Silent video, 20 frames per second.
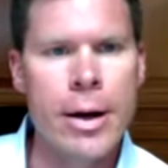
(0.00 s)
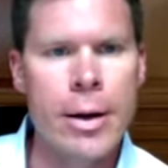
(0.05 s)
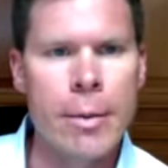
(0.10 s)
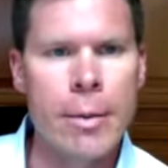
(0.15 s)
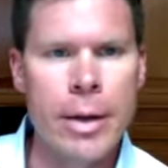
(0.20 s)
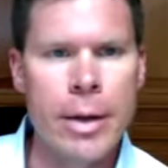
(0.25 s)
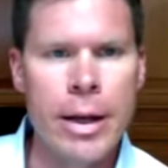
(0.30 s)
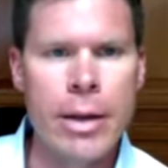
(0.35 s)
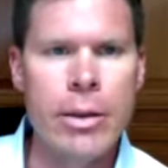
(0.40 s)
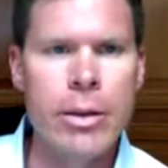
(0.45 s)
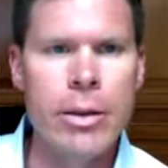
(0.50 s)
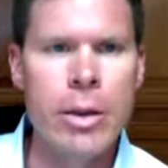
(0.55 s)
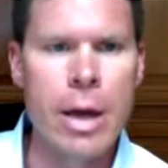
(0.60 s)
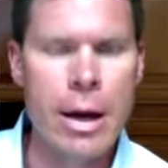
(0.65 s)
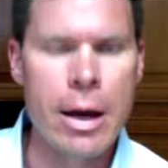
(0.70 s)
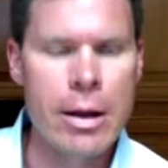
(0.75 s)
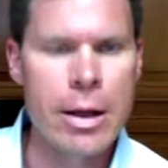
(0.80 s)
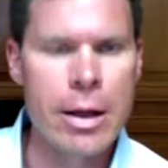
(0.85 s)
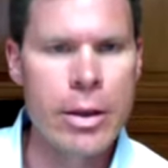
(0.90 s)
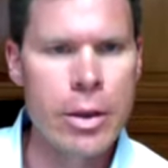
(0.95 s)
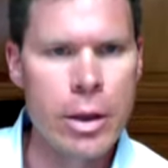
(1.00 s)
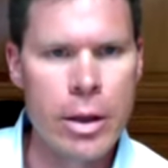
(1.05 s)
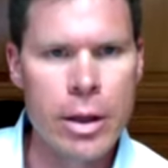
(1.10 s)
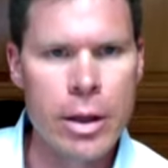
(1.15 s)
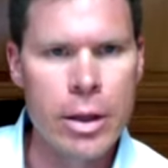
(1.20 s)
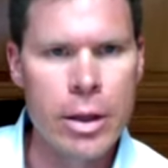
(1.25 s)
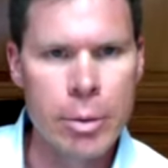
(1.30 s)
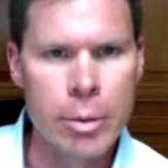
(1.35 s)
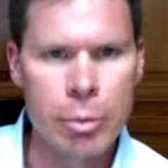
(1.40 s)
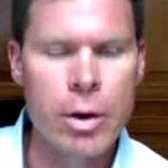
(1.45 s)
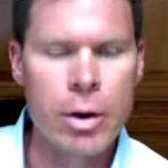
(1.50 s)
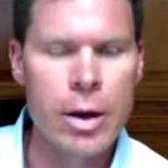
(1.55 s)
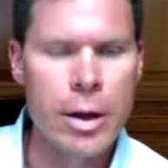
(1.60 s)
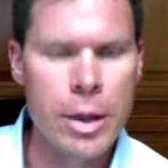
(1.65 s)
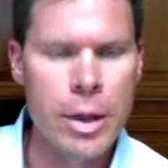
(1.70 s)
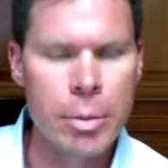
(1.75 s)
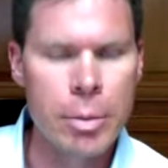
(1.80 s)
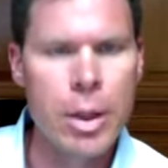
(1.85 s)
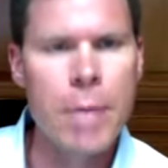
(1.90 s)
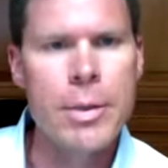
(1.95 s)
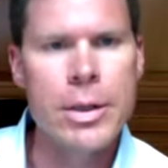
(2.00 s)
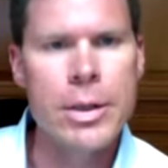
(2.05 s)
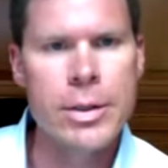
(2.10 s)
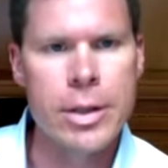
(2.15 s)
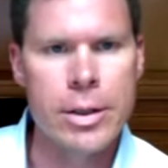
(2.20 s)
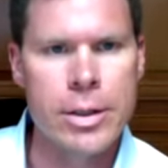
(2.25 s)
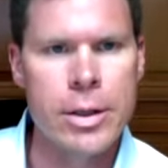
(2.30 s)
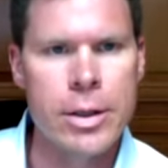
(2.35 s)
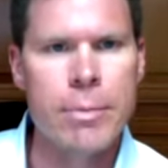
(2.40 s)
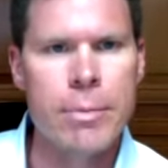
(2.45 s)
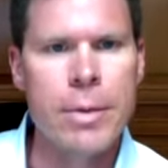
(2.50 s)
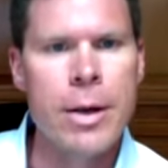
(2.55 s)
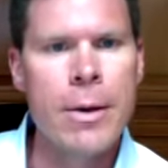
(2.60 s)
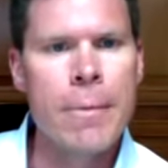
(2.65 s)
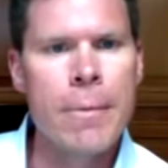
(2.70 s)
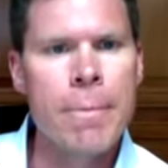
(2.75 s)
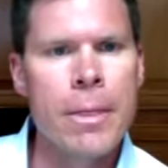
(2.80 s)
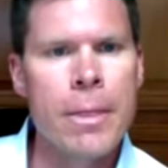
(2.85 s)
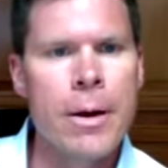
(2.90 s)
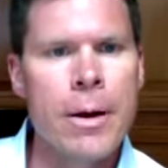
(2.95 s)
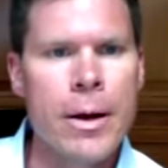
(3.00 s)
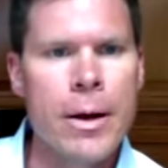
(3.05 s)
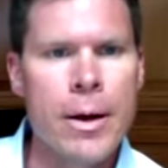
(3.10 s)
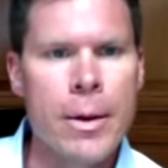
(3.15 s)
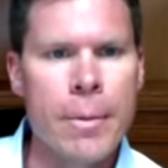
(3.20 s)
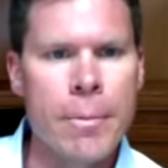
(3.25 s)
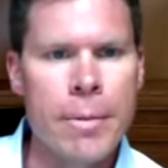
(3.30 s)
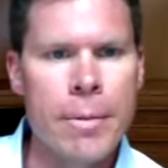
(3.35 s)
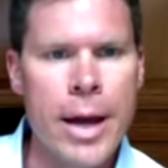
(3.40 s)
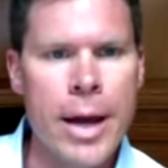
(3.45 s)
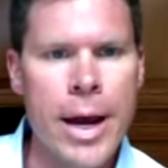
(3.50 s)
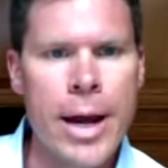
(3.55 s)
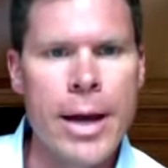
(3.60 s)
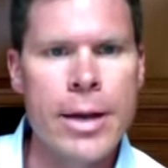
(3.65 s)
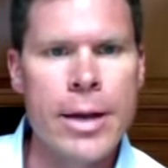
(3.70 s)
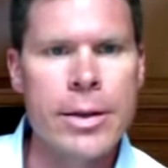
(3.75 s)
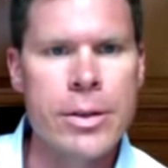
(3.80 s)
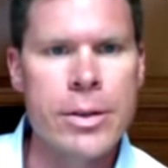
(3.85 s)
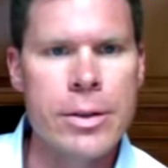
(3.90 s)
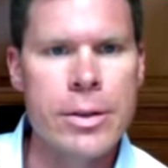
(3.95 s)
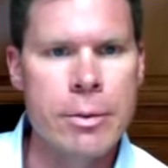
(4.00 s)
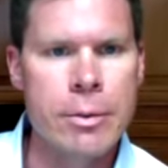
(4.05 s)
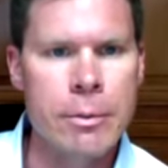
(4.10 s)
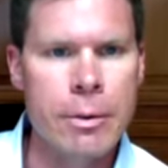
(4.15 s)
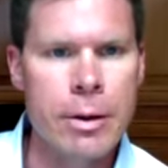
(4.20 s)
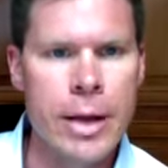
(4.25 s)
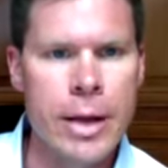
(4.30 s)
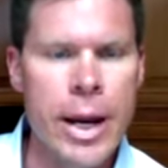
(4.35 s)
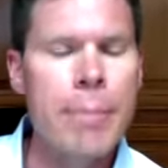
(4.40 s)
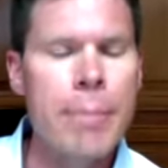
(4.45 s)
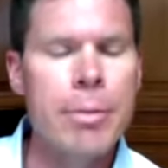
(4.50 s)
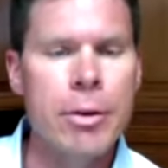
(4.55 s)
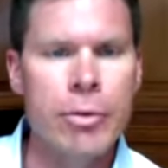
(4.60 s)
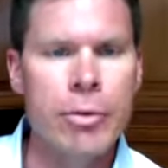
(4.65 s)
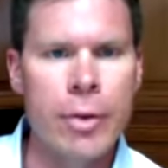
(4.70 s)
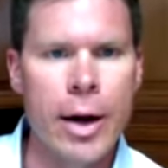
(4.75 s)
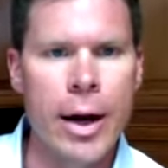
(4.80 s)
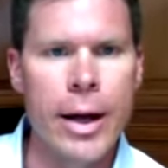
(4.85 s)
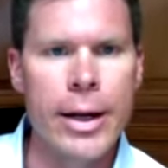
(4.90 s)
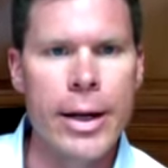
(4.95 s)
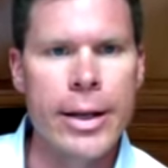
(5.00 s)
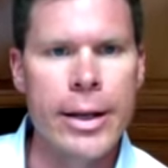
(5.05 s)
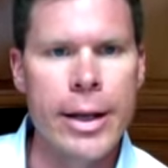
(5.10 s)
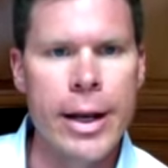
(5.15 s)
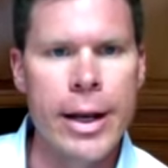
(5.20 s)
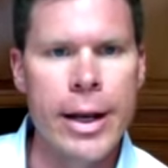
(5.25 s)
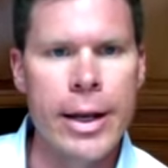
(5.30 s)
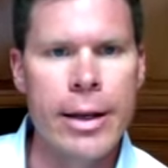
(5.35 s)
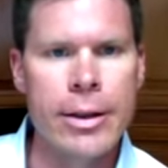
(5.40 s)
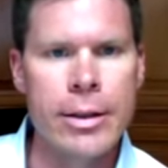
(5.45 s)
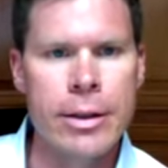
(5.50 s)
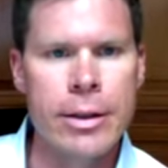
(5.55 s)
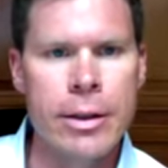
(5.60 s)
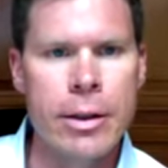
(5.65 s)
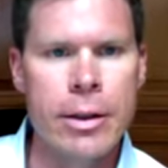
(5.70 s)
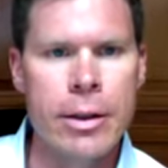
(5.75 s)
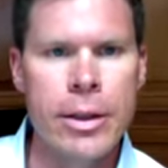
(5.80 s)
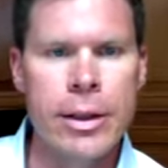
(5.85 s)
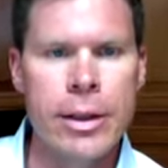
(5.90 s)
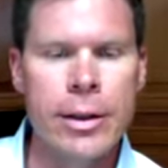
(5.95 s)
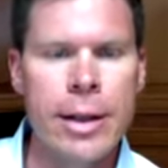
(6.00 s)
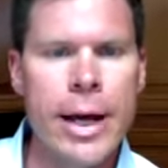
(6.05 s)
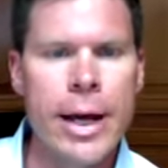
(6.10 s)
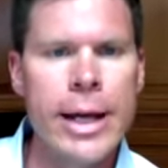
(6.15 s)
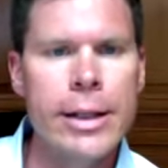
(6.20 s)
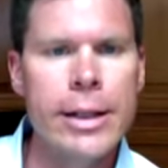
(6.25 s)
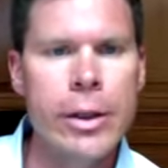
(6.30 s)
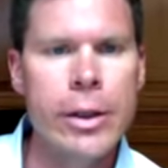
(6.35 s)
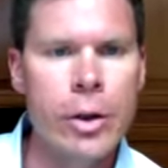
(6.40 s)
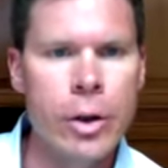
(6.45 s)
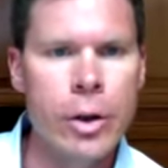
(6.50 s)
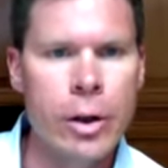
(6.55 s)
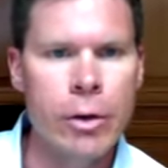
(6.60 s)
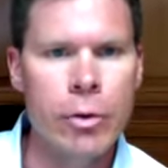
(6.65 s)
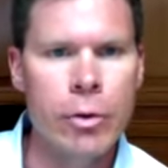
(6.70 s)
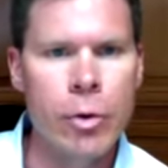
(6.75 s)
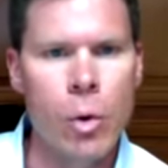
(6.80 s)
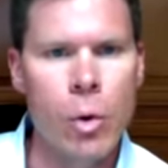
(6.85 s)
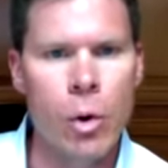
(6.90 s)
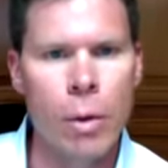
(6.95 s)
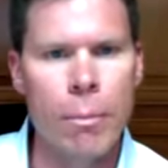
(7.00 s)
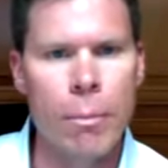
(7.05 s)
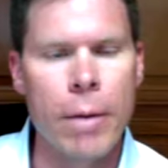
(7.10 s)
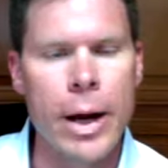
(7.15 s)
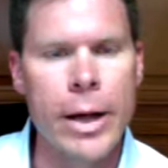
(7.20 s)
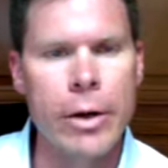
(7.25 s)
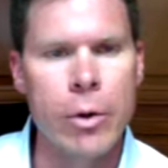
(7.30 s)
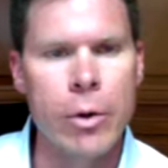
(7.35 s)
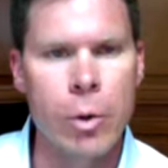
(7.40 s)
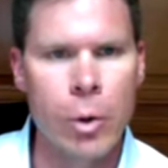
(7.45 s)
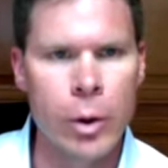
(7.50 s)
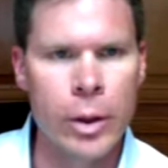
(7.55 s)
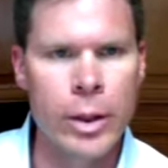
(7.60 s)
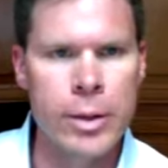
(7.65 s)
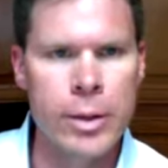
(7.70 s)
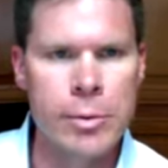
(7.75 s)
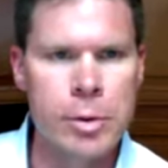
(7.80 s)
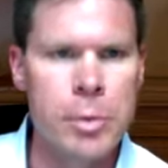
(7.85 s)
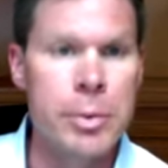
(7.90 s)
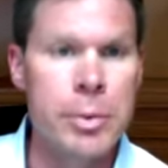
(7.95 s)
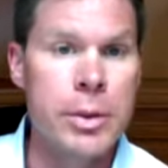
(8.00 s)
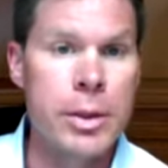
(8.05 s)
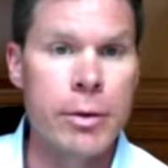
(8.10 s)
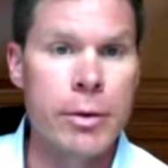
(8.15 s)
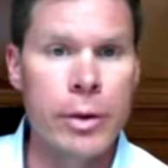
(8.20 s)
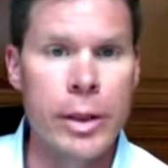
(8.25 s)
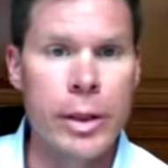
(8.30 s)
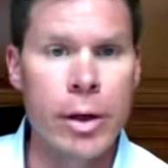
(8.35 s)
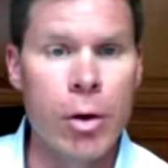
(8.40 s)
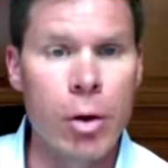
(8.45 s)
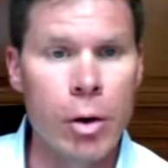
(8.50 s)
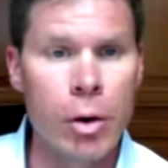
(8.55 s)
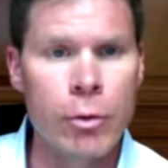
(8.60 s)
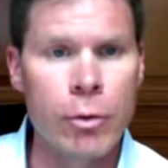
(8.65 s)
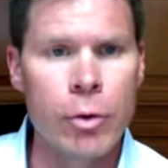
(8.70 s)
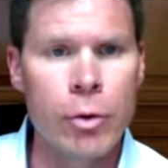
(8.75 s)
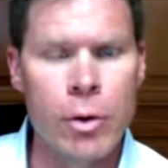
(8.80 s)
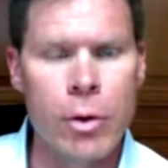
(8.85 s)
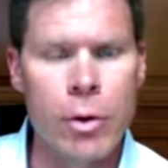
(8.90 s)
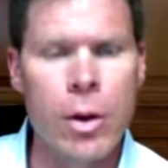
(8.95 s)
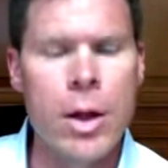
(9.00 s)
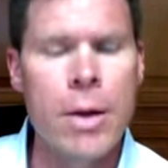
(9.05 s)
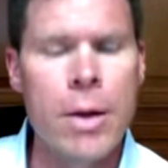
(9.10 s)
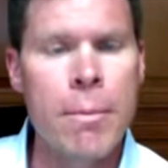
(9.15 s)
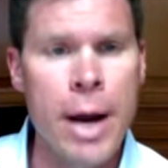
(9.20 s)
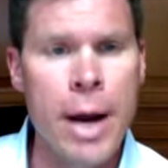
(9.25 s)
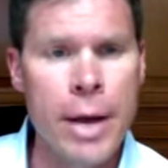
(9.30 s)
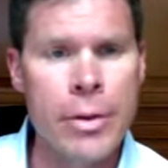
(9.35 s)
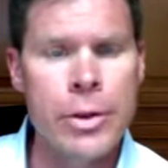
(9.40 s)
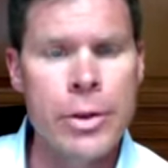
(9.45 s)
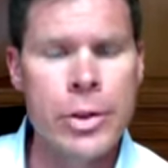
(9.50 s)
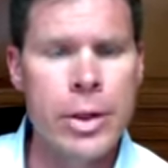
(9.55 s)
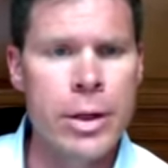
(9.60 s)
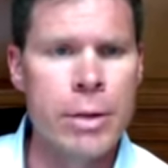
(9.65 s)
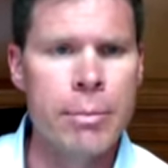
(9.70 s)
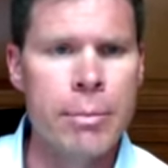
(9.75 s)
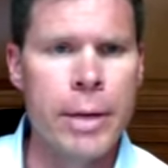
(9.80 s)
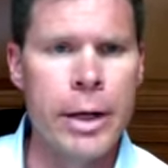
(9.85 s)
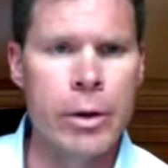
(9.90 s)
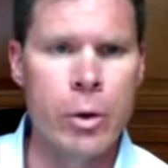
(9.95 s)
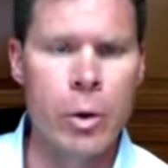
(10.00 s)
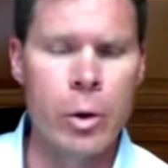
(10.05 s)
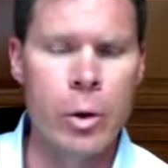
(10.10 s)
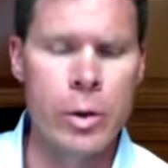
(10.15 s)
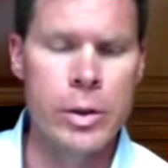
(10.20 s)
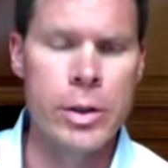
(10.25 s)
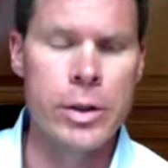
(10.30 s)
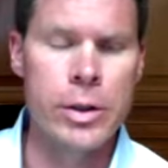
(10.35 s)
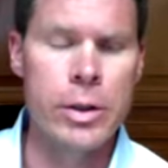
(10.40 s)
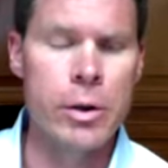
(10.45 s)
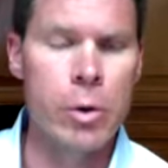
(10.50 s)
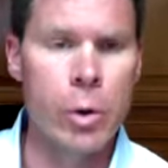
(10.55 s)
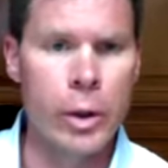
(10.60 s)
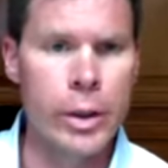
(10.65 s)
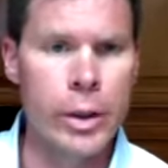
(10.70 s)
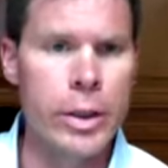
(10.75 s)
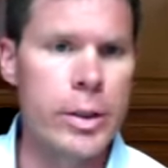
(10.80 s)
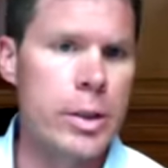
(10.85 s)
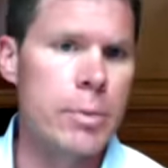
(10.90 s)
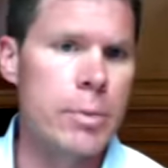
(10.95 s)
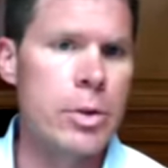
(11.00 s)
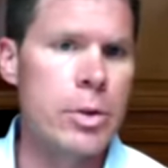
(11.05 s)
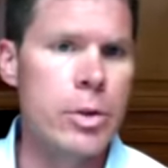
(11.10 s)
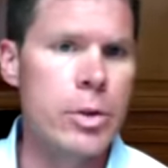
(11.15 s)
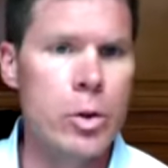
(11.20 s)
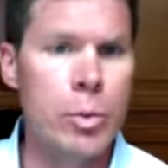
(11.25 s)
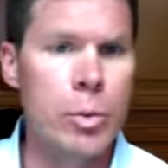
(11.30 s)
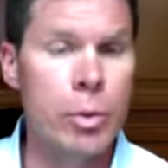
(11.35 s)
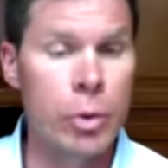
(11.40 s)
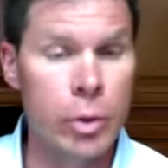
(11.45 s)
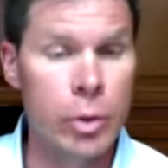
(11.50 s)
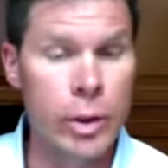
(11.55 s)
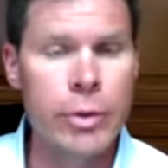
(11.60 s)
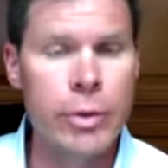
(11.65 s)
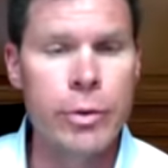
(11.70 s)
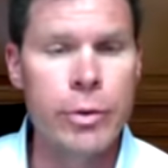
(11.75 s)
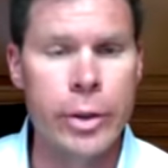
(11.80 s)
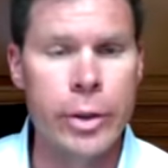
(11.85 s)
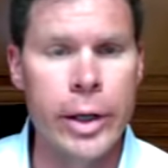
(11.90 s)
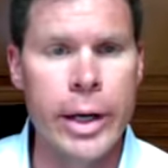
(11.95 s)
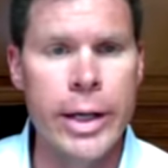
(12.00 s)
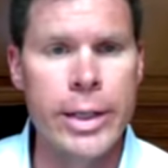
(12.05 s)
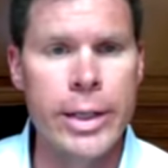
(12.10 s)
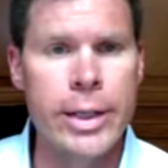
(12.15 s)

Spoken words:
in the plumbing system has amplified, and the likelihood for microorganisms, specifically harmful pathogenic microorganisms, to proliferate